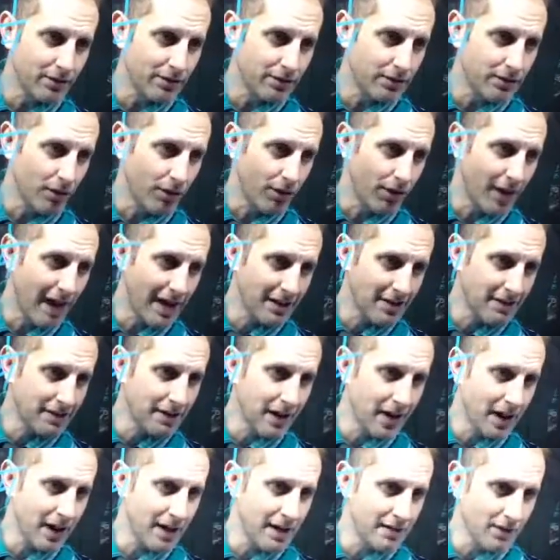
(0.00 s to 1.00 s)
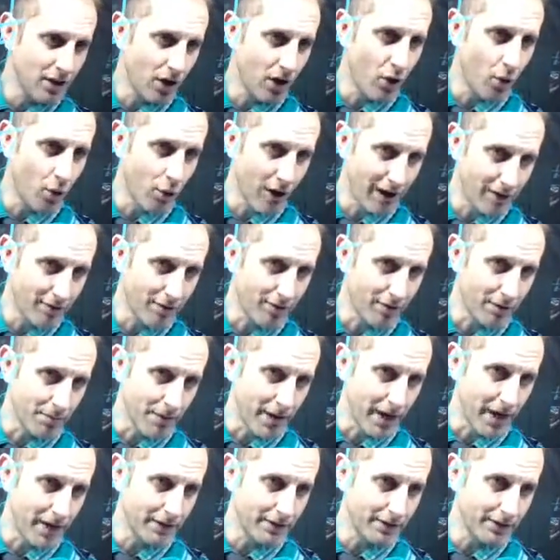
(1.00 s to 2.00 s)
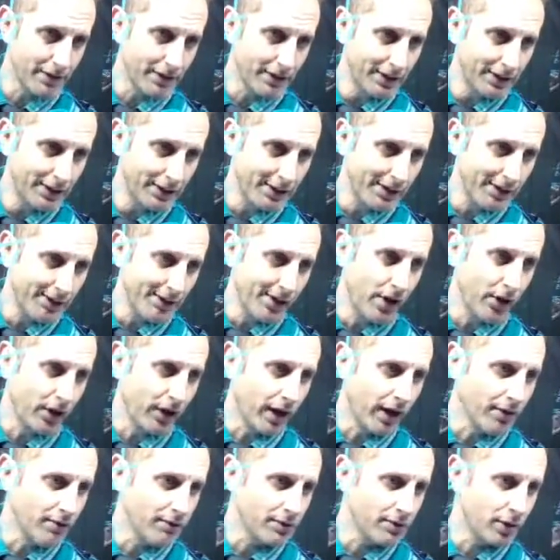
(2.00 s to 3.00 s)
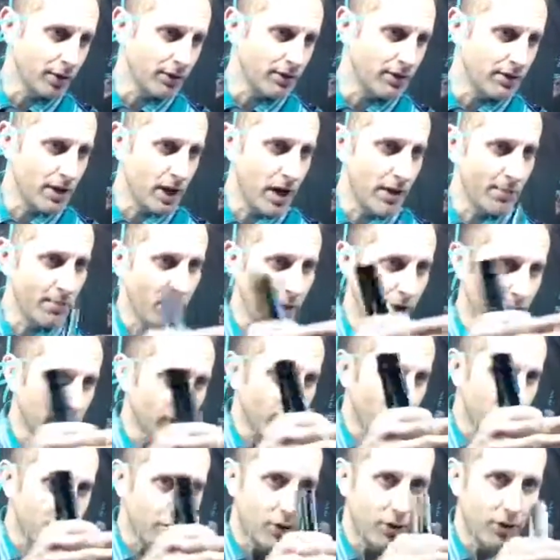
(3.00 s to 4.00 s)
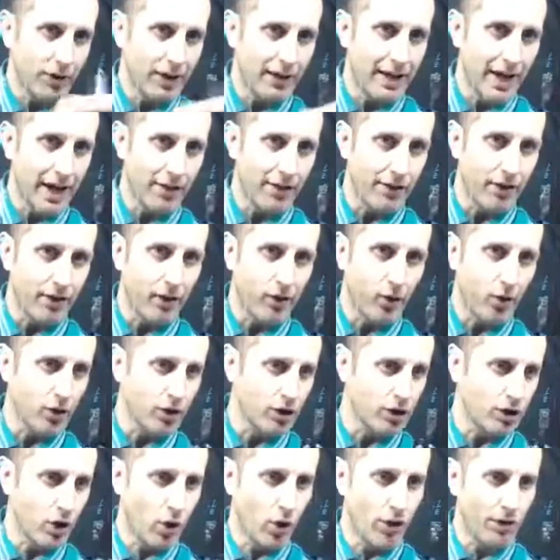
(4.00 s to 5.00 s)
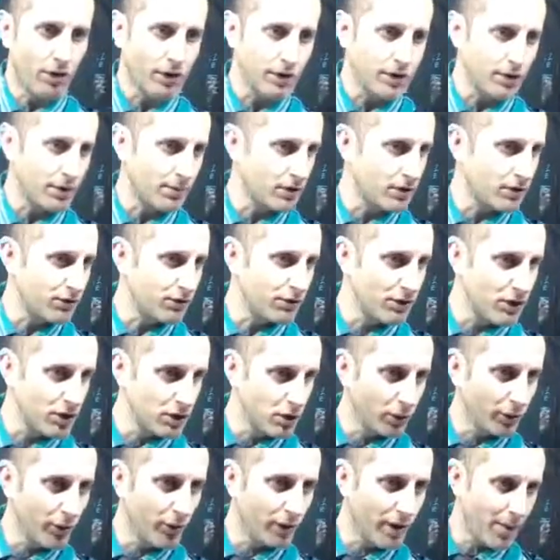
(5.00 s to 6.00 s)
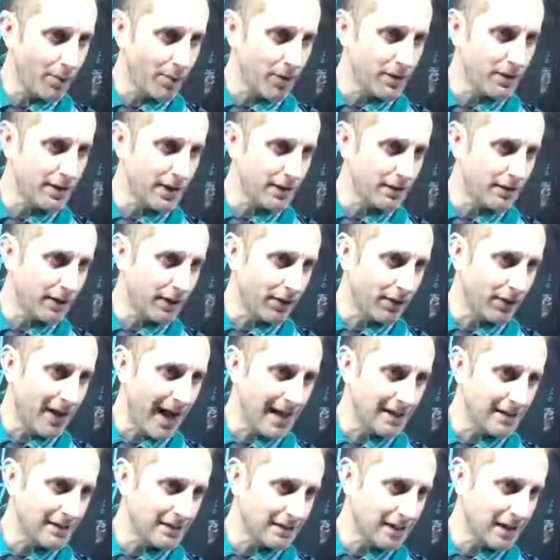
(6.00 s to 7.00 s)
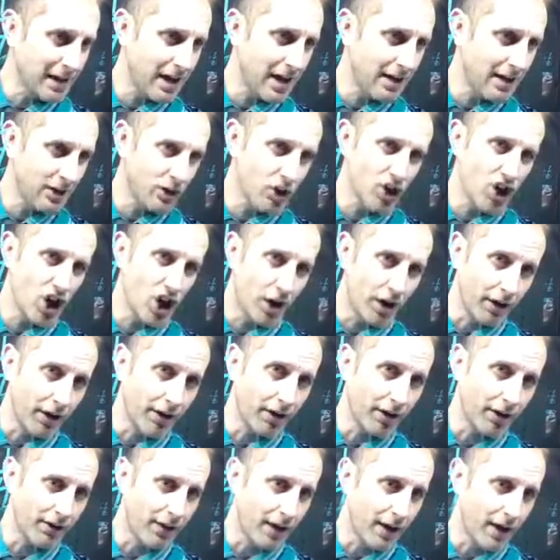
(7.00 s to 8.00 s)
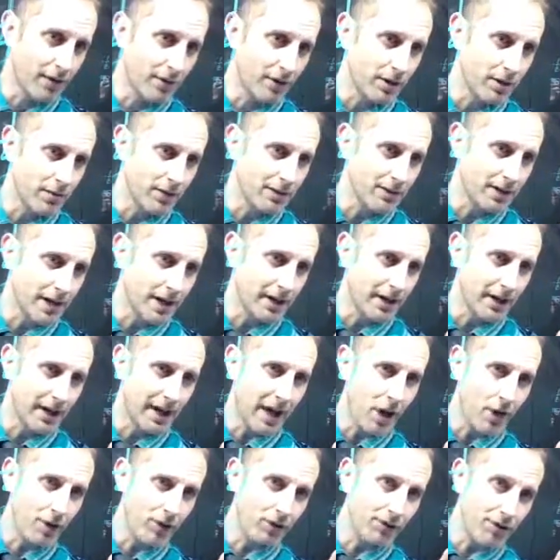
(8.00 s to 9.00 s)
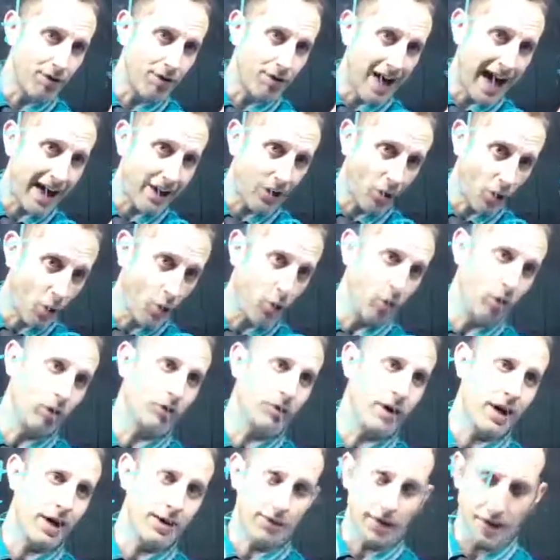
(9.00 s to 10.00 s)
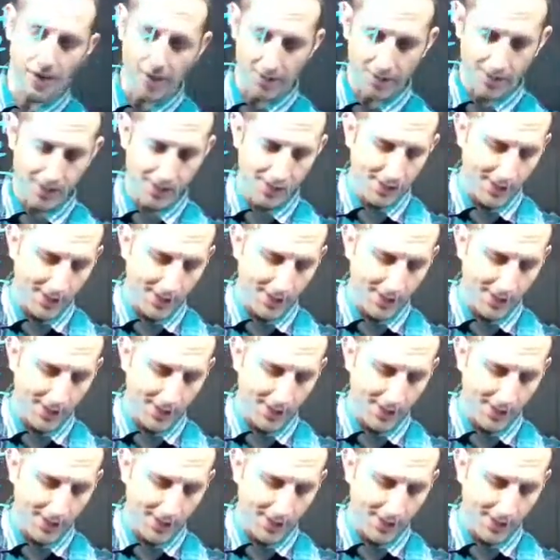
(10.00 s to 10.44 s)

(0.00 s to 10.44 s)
So that size away from that. Okay, so it's not putting those two together or showing this. I'm just visually representing that's the kind of chunk that I'm going to be taking out of that hole right there.